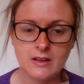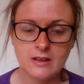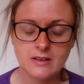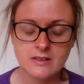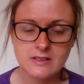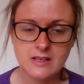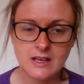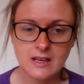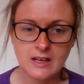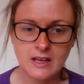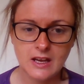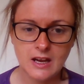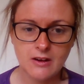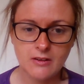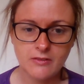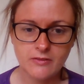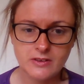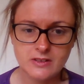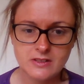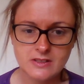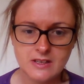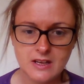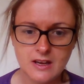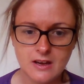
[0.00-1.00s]
take care of
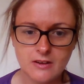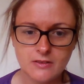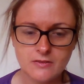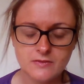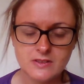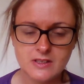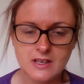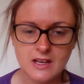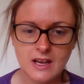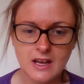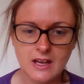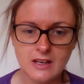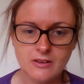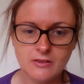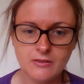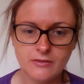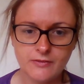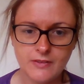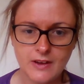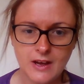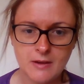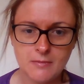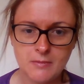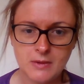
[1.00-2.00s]
yourselves and your
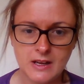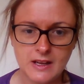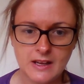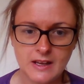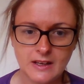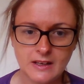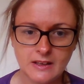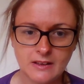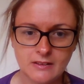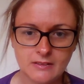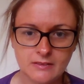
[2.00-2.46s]
family.